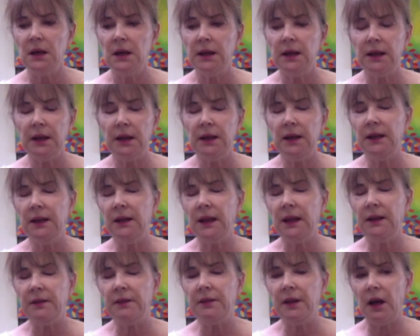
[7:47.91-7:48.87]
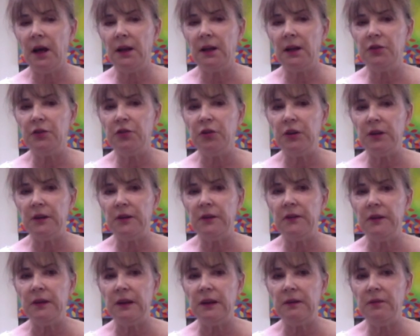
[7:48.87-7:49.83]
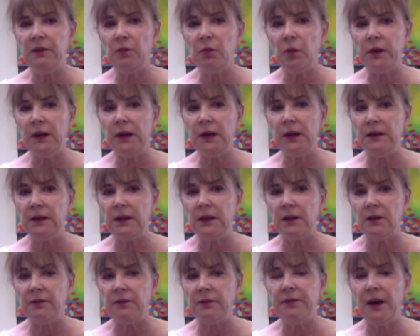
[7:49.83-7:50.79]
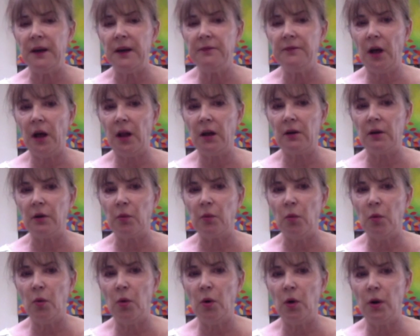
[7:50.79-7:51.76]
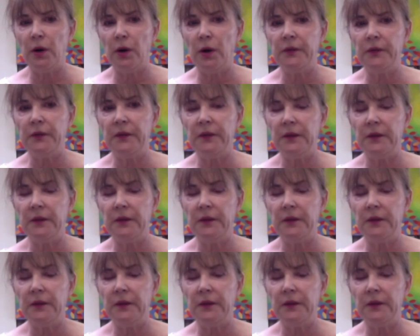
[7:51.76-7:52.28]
getting in anthologies and even winning little $5 awards.